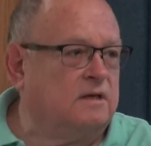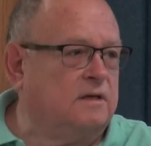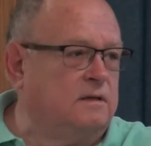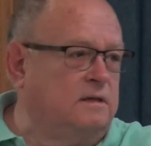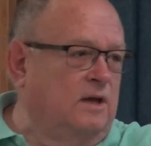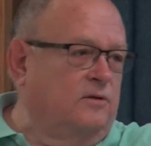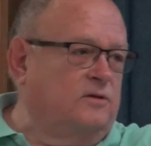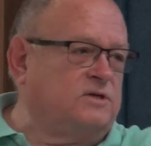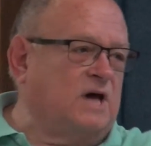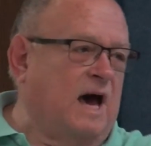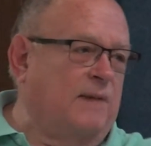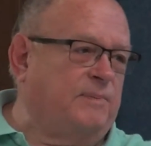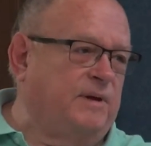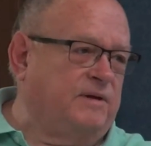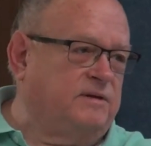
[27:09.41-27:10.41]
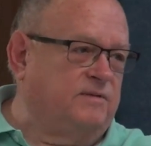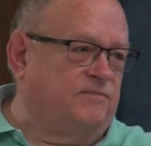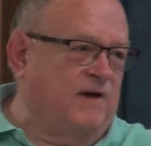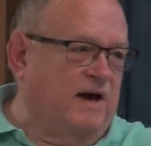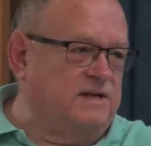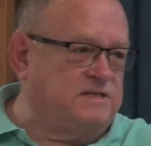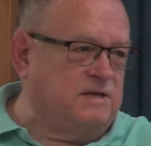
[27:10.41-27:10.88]
Another topic to
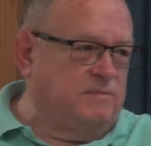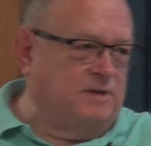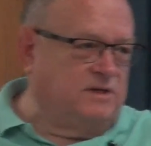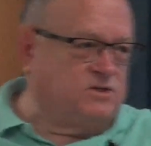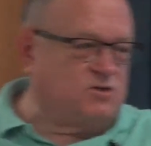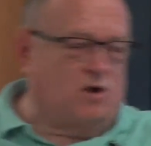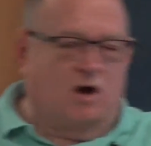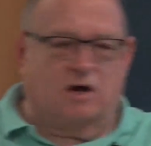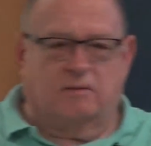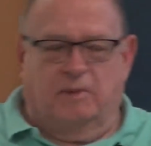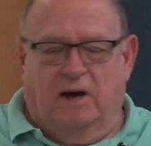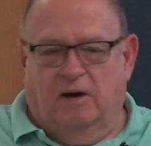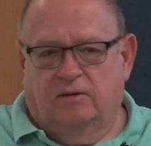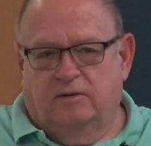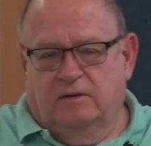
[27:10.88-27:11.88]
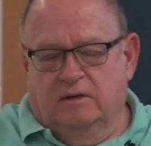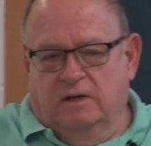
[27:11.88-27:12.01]
find somebody to talk about.